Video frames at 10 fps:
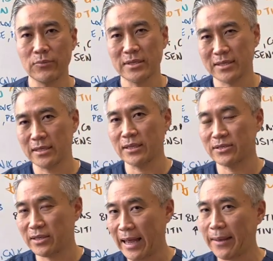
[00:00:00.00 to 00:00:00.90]
We said there's
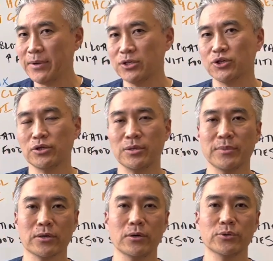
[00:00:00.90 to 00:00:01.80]
damage to the
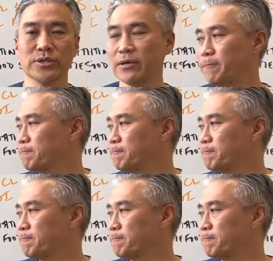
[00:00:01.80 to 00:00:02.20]
mucosa.